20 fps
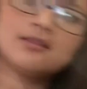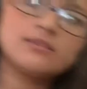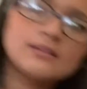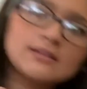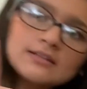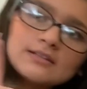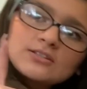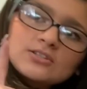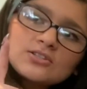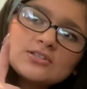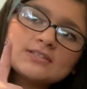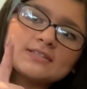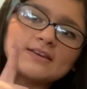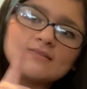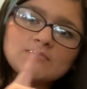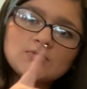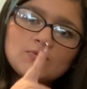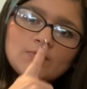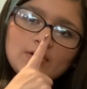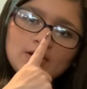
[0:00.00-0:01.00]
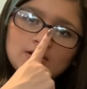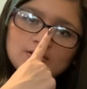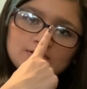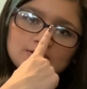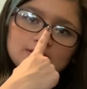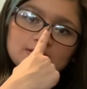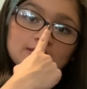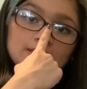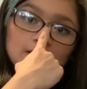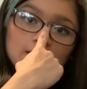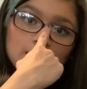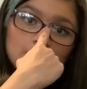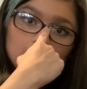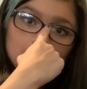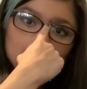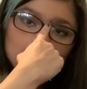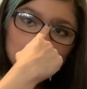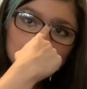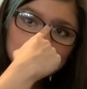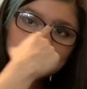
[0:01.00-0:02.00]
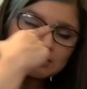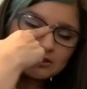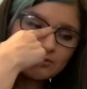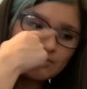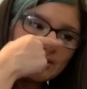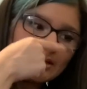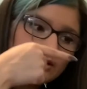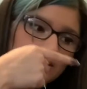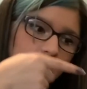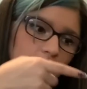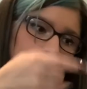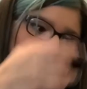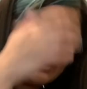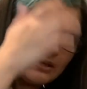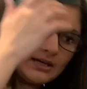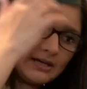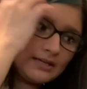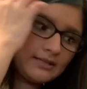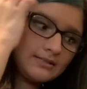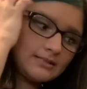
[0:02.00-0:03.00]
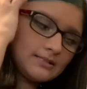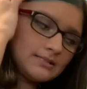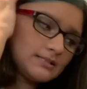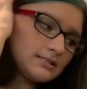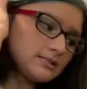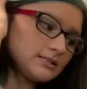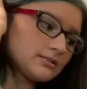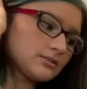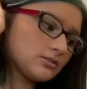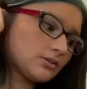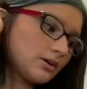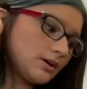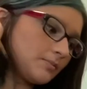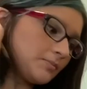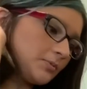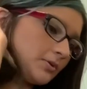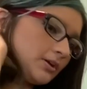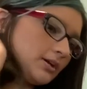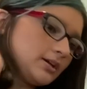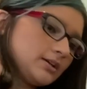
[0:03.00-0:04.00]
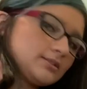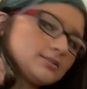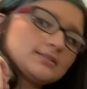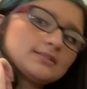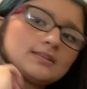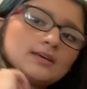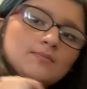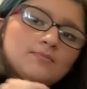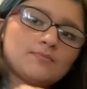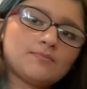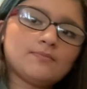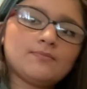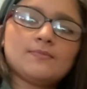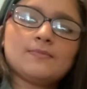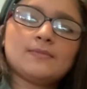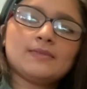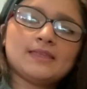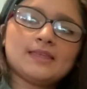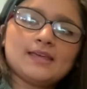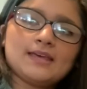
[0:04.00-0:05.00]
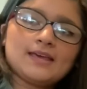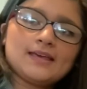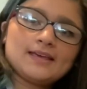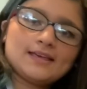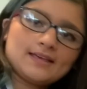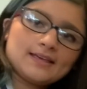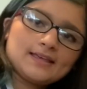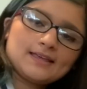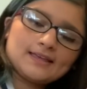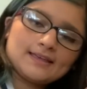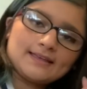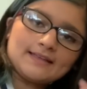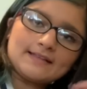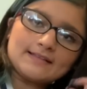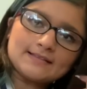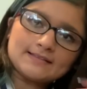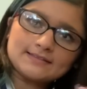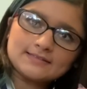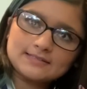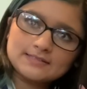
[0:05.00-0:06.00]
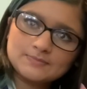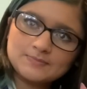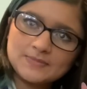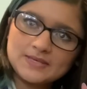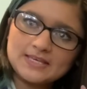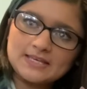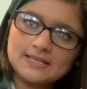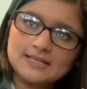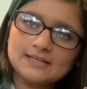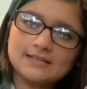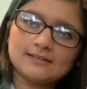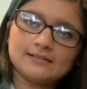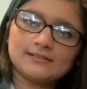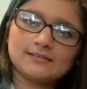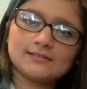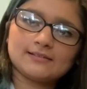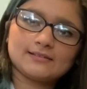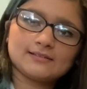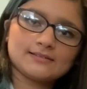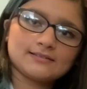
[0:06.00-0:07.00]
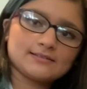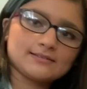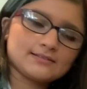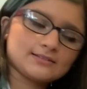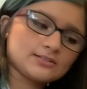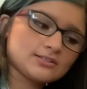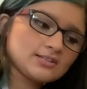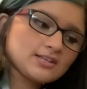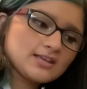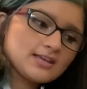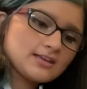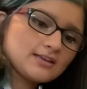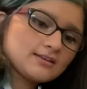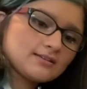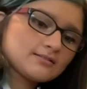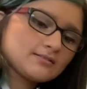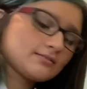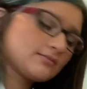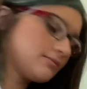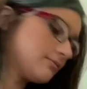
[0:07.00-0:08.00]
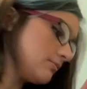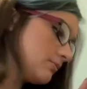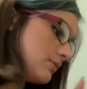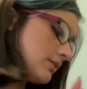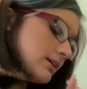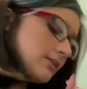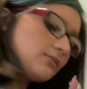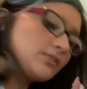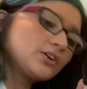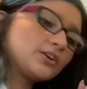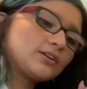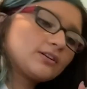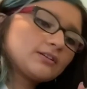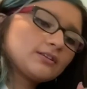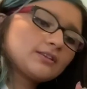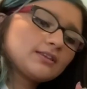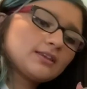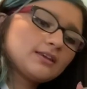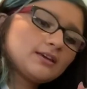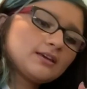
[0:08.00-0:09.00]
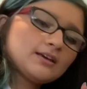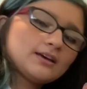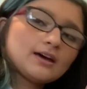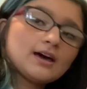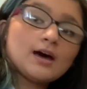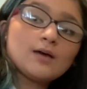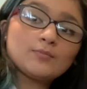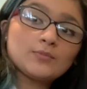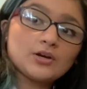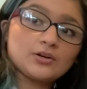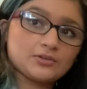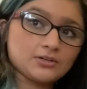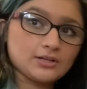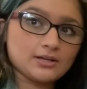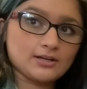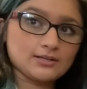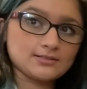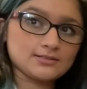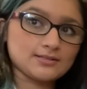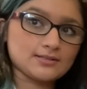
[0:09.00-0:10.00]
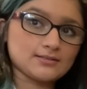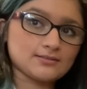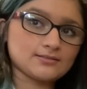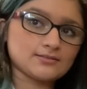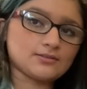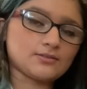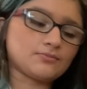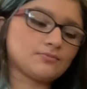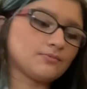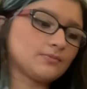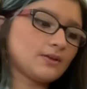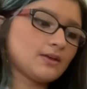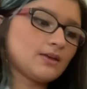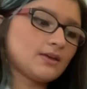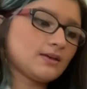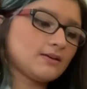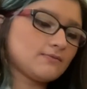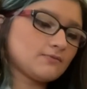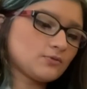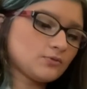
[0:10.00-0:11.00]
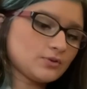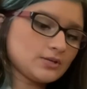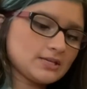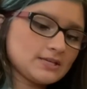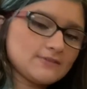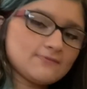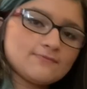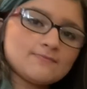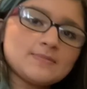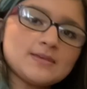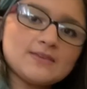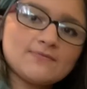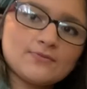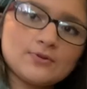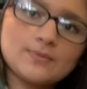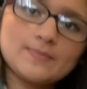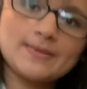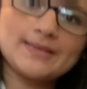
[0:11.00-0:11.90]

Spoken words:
dishes have been washed. The cupcakes are ready to be iced. So I'm gonna ice them in speed, thing, whatever. I'm not good at icing, so forgive me for my